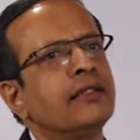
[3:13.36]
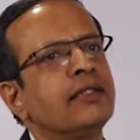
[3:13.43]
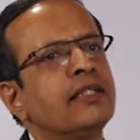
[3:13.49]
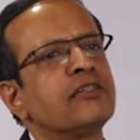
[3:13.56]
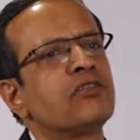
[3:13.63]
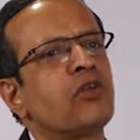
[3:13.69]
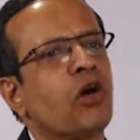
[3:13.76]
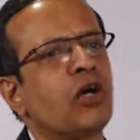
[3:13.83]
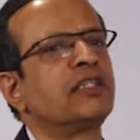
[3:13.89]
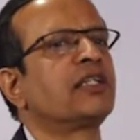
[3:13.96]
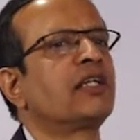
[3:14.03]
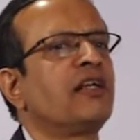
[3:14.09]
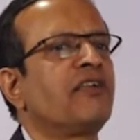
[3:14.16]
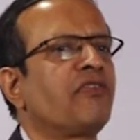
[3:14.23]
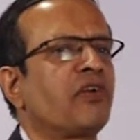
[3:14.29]
it's
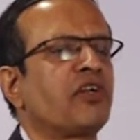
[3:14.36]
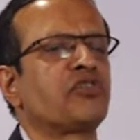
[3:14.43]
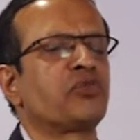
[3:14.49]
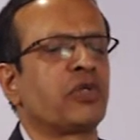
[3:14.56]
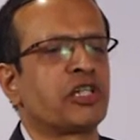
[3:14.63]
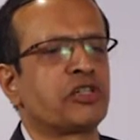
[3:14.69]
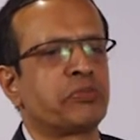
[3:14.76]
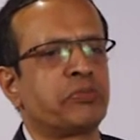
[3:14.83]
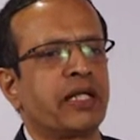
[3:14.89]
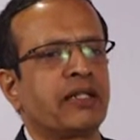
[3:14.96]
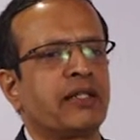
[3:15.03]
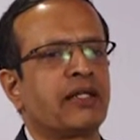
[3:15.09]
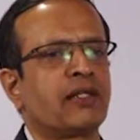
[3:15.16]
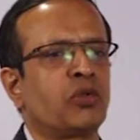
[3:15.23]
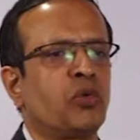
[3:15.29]
logical for us to
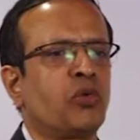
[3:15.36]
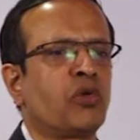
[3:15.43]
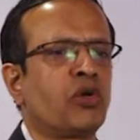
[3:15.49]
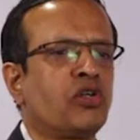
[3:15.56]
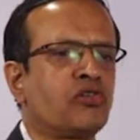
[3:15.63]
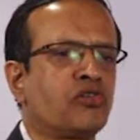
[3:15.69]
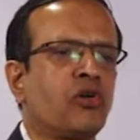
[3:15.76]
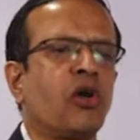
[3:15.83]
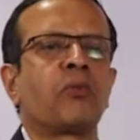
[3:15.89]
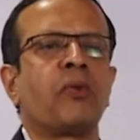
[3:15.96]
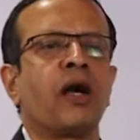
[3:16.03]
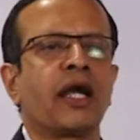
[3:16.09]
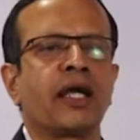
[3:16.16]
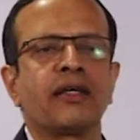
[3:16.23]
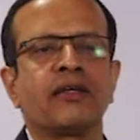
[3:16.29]
expect that the overall stock
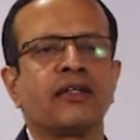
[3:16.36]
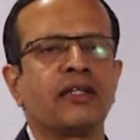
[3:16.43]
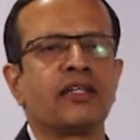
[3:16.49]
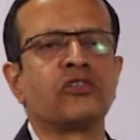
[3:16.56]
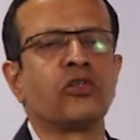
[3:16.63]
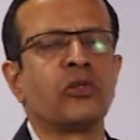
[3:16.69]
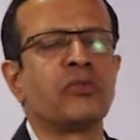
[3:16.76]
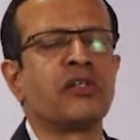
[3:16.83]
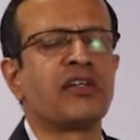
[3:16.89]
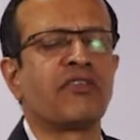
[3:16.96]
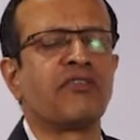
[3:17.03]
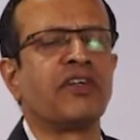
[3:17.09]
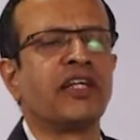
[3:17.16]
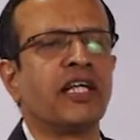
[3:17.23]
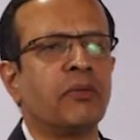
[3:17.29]
market returns will be
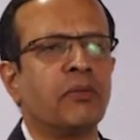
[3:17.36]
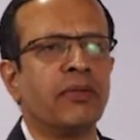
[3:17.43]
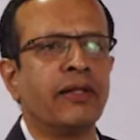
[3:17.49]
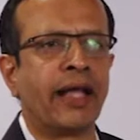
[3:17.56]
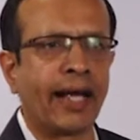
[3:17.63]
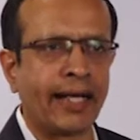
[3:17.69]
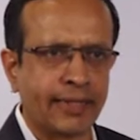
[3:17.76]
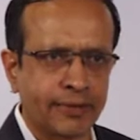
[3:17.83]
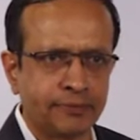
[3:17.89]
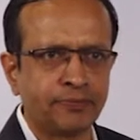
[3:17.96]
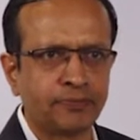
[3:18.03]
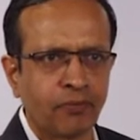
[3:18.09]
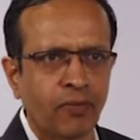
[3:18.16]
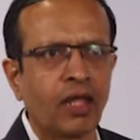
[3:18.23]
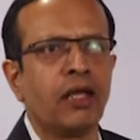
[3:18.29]
roughly double that.
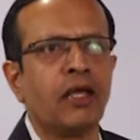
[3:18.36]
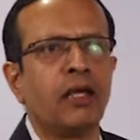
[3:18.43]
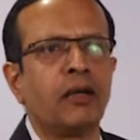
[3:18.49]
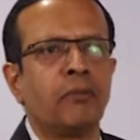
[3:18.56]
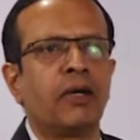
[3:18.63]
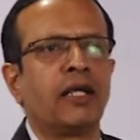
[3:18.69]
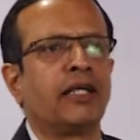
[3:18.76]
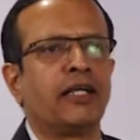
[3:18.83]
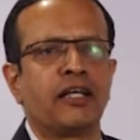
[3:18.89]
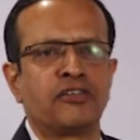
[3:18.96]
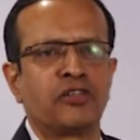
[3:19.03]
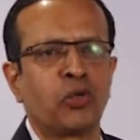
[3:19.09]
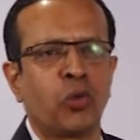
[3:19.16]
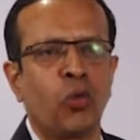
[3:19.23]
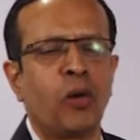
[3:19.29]
But it
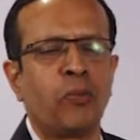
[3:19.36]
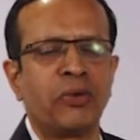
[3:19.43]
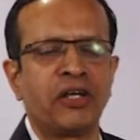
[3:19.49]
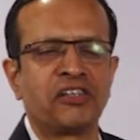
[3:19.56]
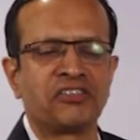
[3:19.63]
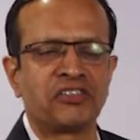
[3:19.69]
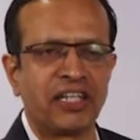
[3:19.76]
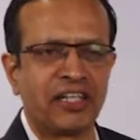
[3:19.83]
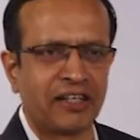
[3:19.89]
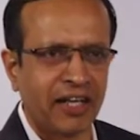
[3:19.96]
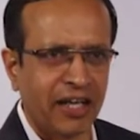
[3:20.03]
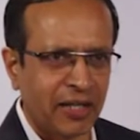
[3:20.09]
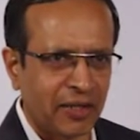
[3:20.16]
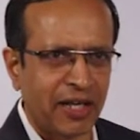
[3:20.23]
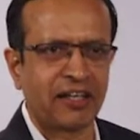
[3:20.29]
doesn't go up in a straight
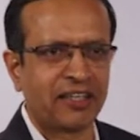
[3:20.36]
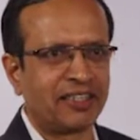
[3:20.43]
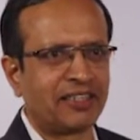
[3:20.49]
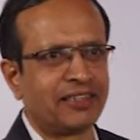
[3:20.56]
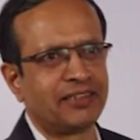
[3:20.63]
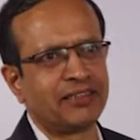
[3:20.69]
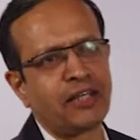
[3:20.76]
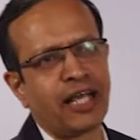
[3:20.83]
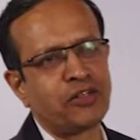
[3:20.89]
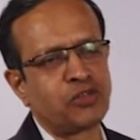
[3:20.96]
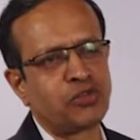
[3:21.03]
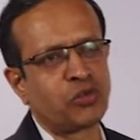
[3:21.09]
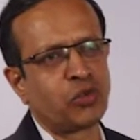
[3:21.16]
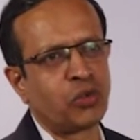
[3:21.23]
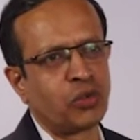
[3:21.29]
line. It has
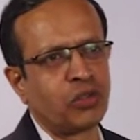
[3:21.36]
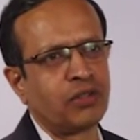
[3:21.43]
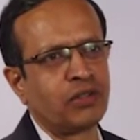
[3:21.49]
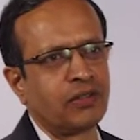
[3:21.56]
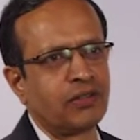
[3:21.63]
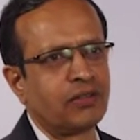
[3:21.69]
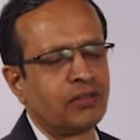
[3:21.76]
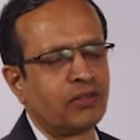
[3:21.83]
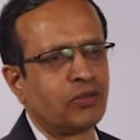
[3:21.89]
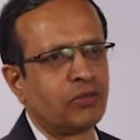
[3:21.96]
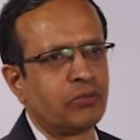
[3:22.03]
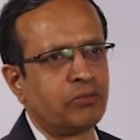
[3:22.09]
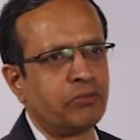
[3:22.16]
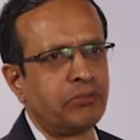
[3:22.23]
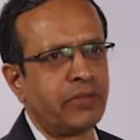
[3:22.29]
its own uh, you
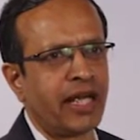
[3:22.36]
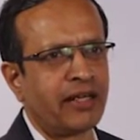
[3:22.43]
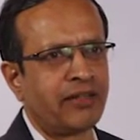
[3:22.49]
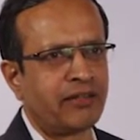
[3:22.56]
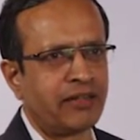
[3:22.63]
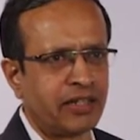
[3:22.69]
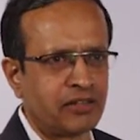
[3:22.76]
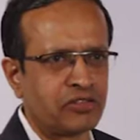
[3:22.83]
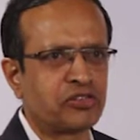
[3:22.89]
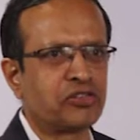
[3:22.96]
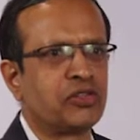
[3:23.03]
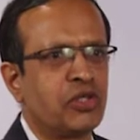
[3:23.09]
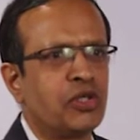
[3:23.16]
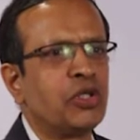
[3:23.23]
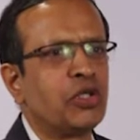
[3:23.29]
know, meanderings.
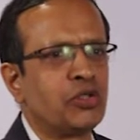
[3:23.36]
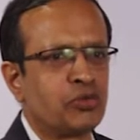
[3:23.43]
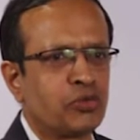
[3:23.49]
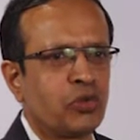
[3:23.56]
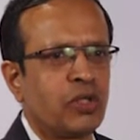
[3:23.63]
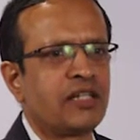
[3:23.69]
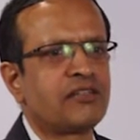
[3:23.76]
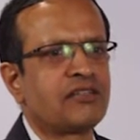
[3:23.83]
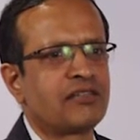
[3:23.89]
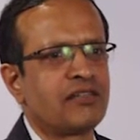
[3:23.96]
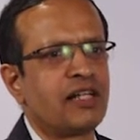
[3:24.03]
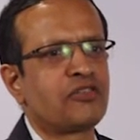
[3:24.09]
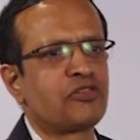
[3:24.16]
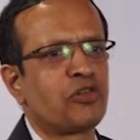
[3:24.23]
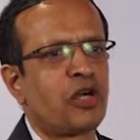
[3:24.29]
So, let's,
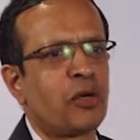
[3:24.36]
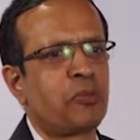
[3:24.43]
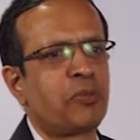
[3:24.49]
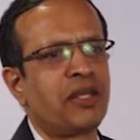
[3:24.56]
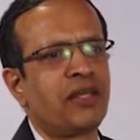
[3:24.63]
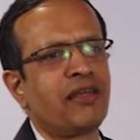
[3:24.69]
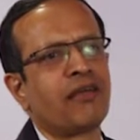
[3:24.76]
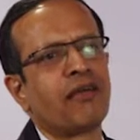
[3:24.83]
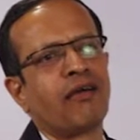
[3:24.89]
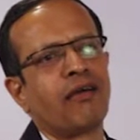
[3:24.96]
let's not be